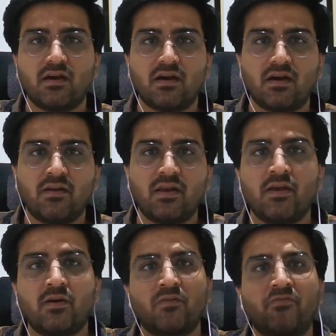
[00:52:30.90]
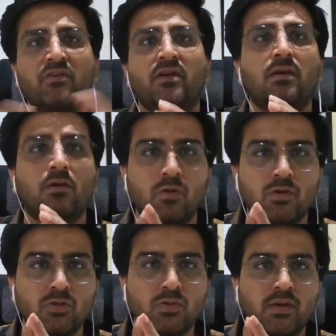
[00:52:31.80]
a layer of fear
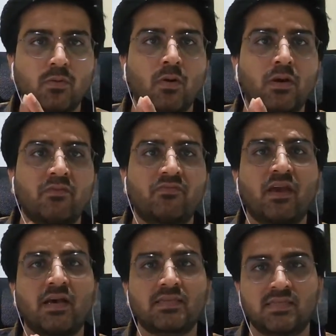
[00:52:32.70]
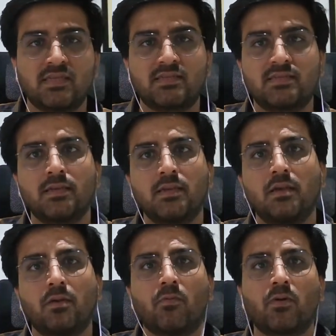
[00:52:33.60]
across you, that what if they ask this,
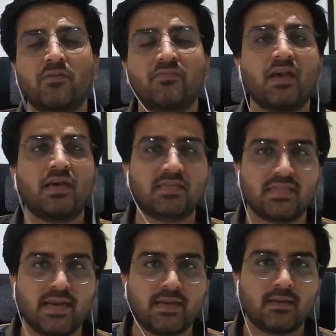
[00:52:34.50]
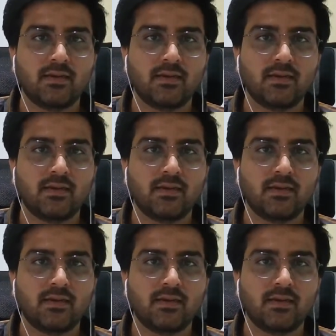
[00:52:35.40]
what if they ask that.